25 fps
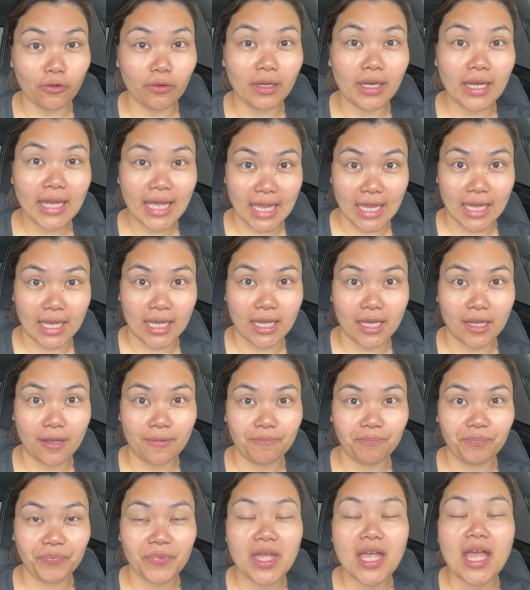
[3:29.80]
link.
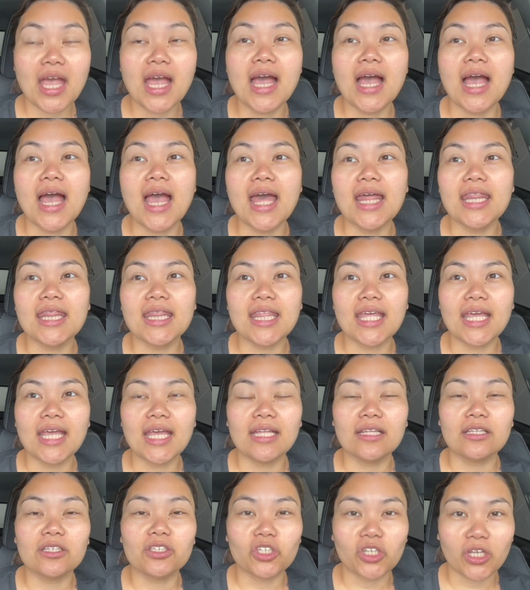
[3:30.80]
And
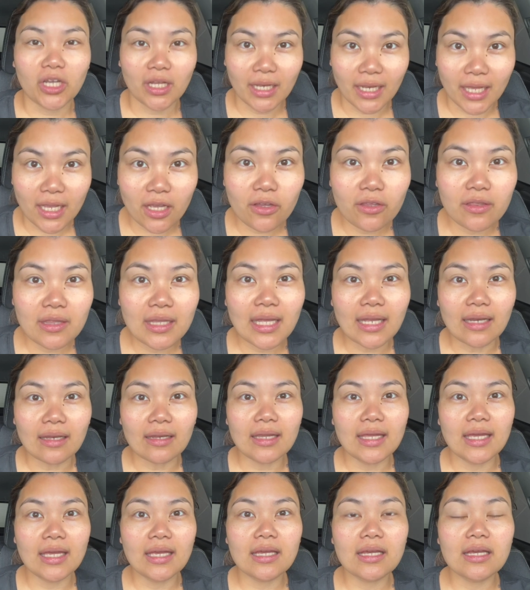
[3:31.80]
then click on that
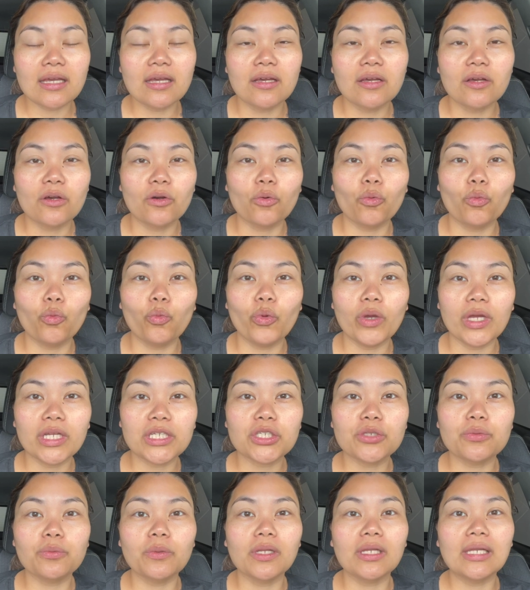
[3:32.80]
link,
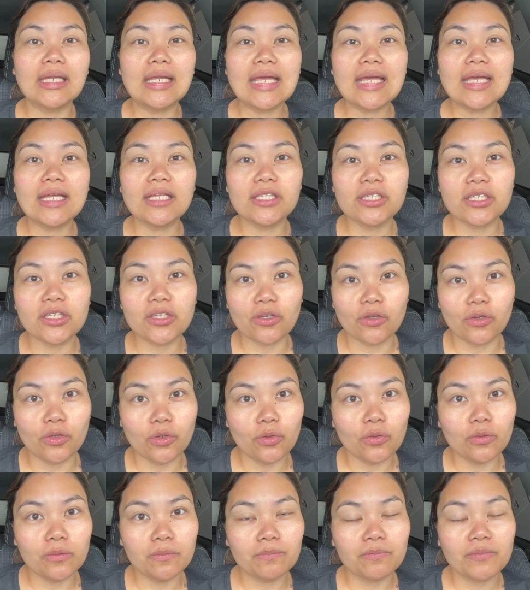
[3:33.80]
which will lead
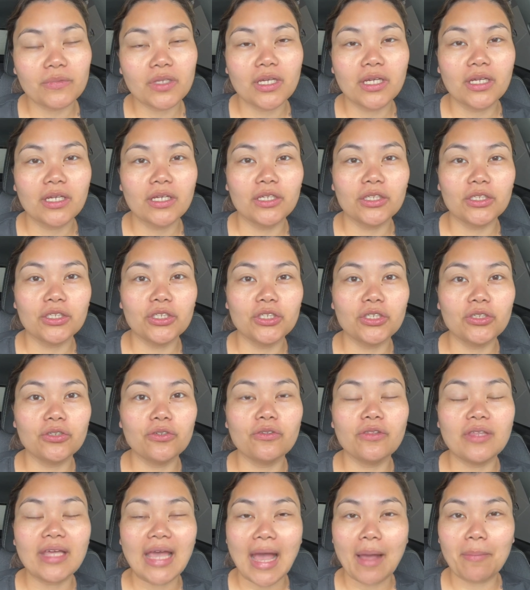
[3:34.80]
you
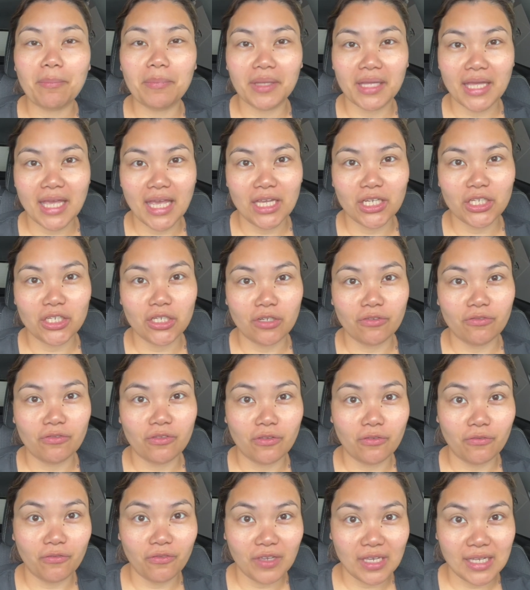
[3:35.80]
to the application of
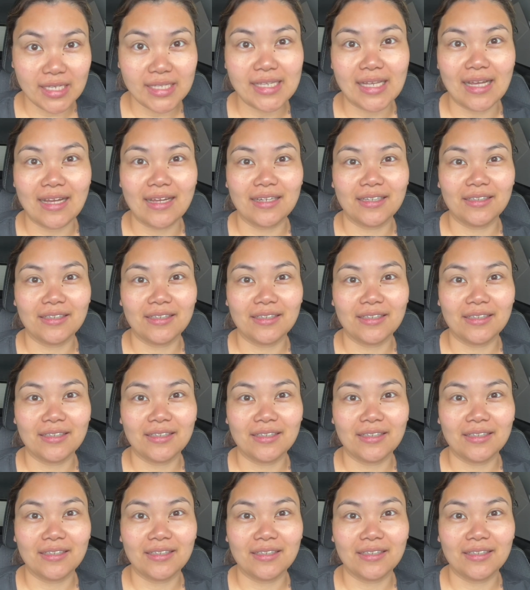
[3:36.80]
the visa.